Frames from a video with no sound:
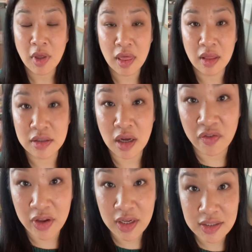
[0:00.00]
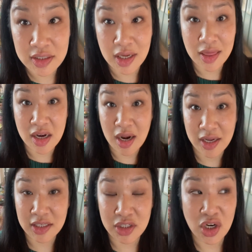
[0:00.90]
This office is like the
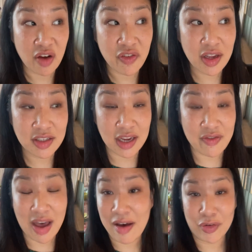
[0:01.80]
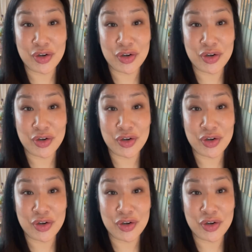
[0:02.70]
nicest office I've ever